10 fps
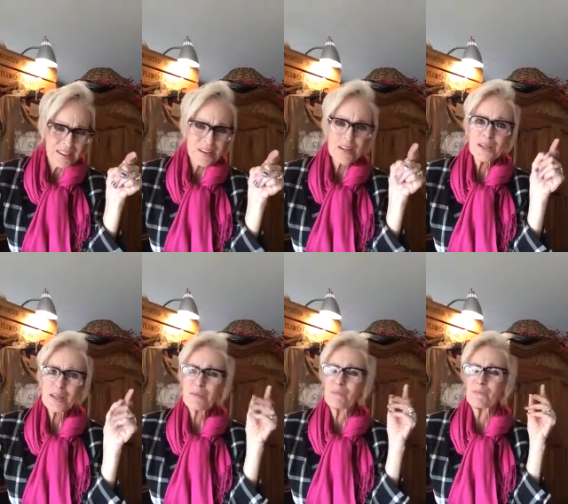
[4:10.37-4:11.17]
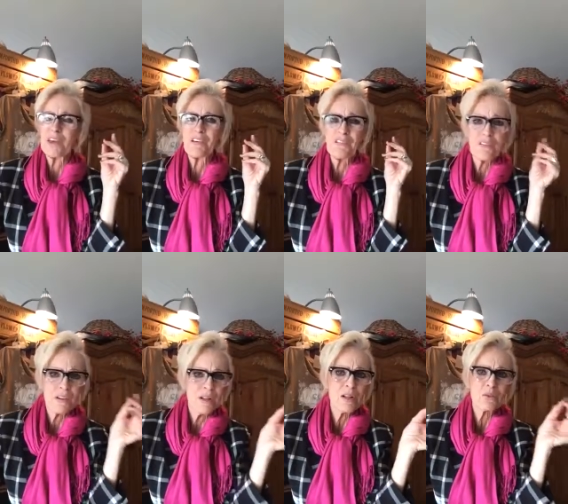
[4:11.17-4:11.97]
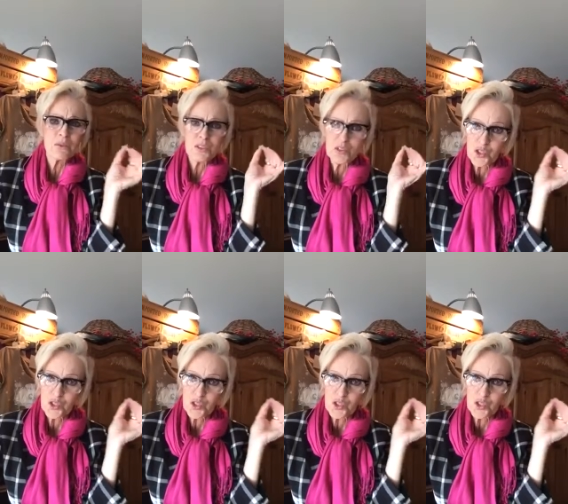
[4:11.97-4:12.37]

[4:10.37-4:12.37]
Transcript: you're going to be filled with